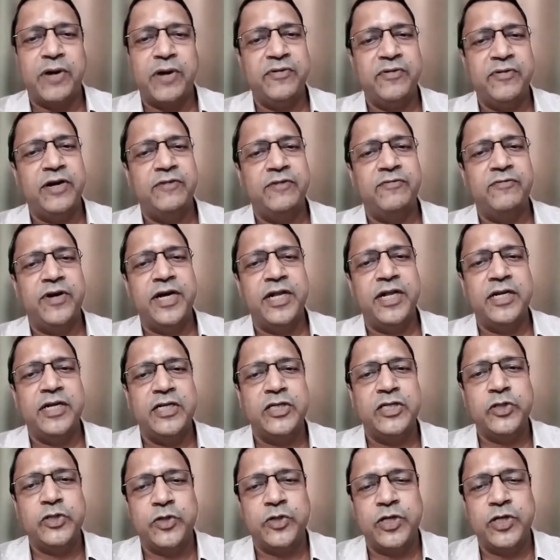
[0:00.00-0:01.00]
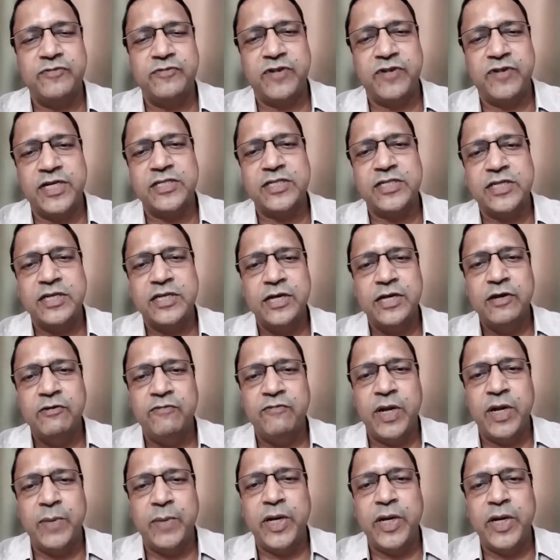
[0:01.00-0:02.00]
provident fund, and insurance funds
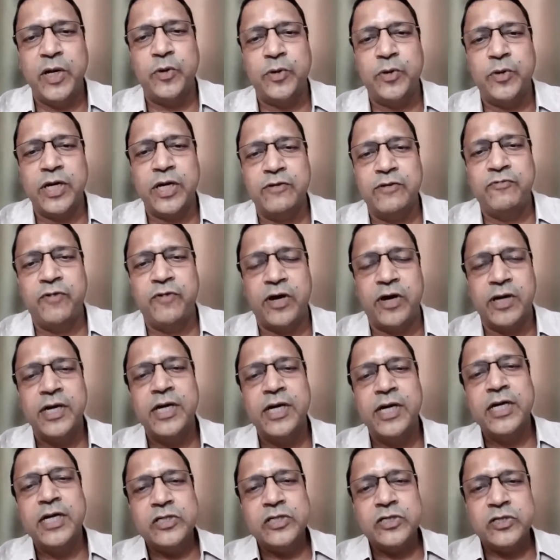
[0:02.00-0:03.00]
will be looking for.